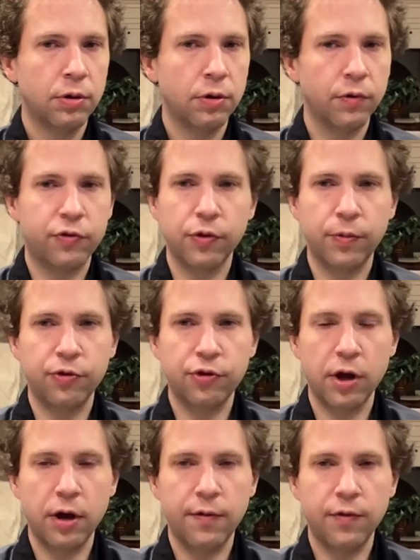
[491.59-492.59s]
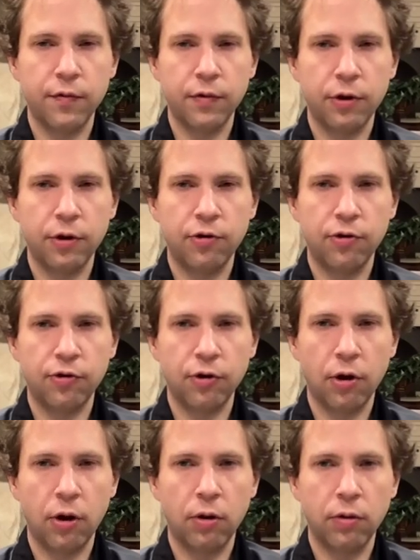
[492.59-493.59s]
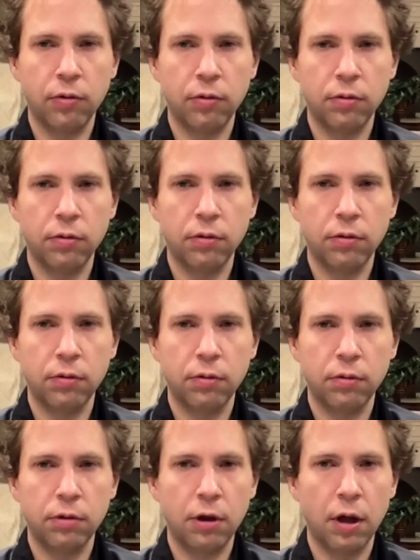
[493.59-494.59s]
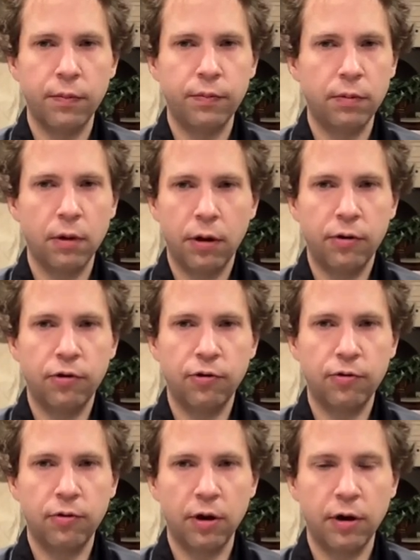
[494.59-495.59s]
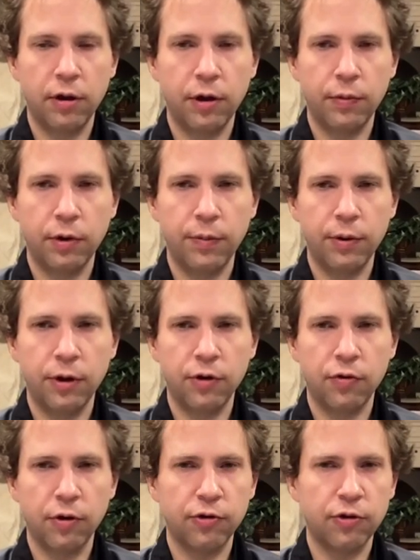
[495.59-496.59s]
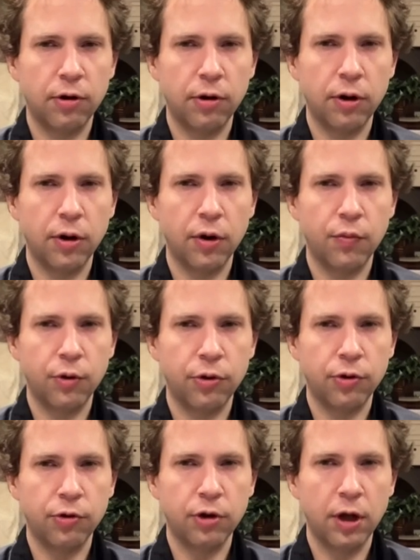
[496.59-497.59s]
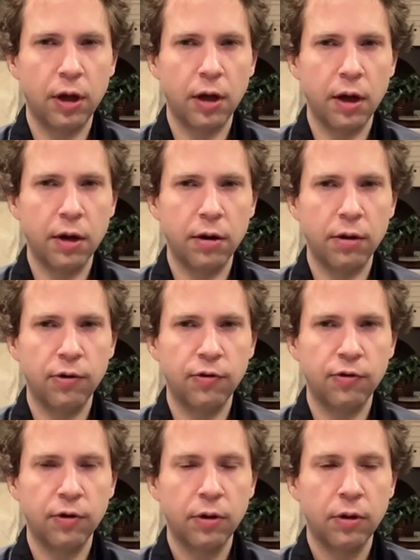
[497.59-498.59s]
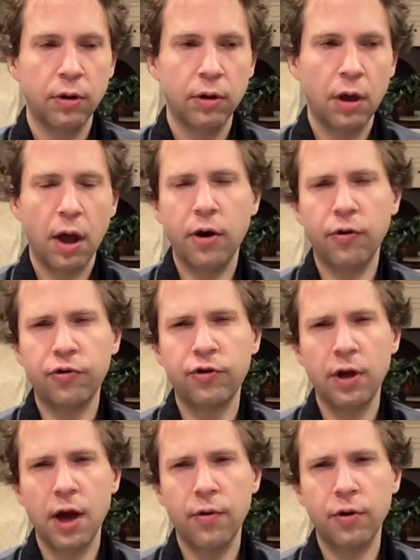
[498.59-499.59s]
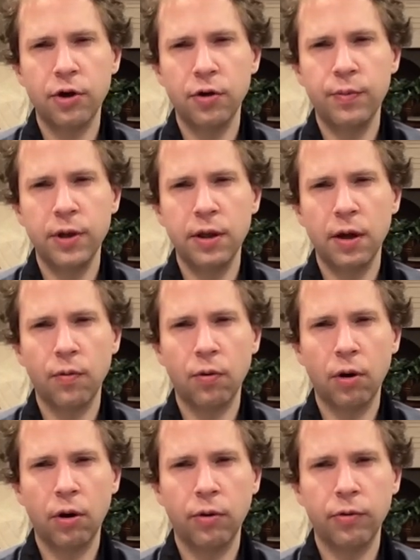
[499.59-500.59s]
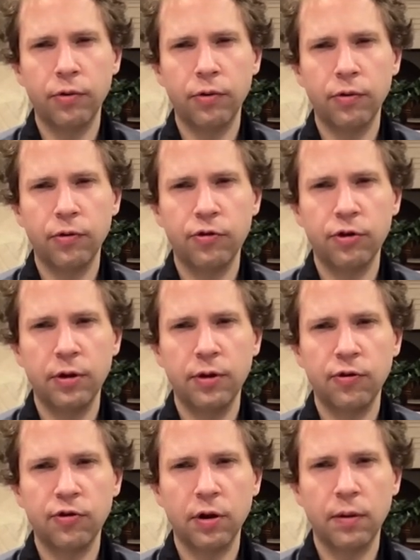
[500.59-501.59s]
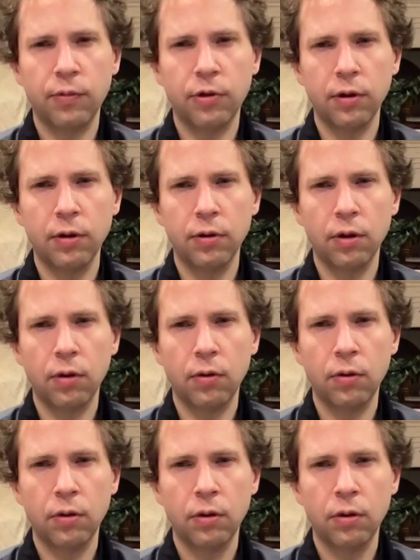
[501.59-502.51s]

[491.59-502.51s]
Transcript: or if someone's not even religious at all, yeah, I'd, I'd, just I'd equally be interested in hearing what their take on it is. I don't see how it could be that we're all seeing the same thing though.